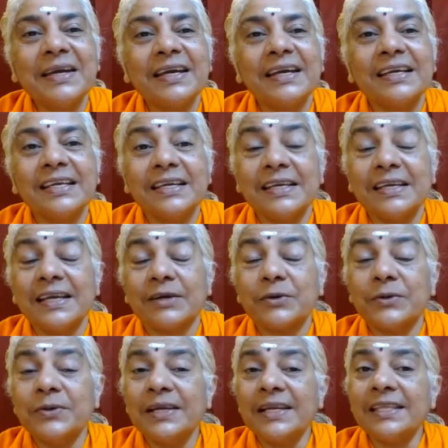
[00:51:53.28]
I,
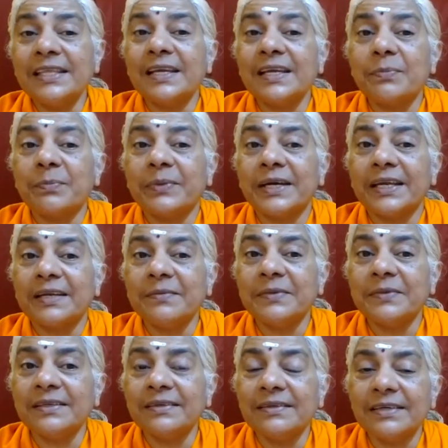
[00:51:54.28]
only that
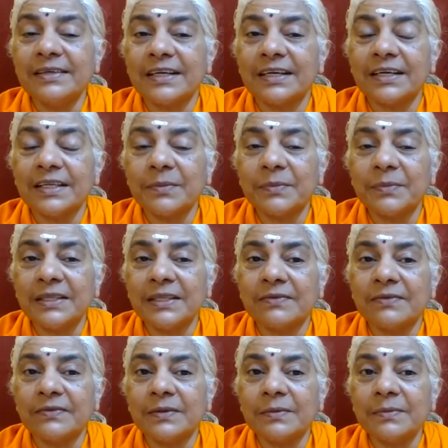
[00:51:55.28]
Parama Atma
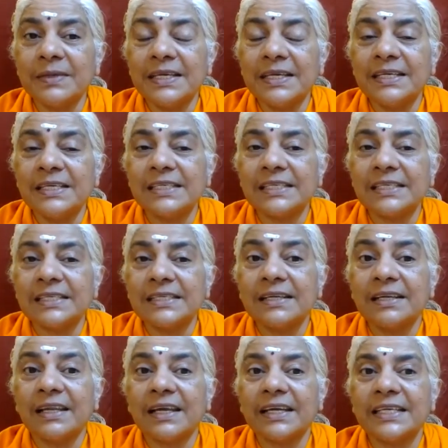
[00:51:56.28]
Tattvam is
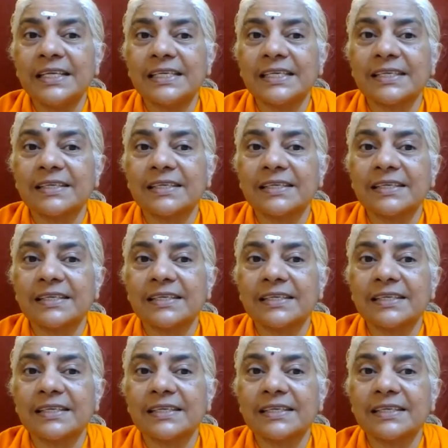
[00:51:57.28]
light.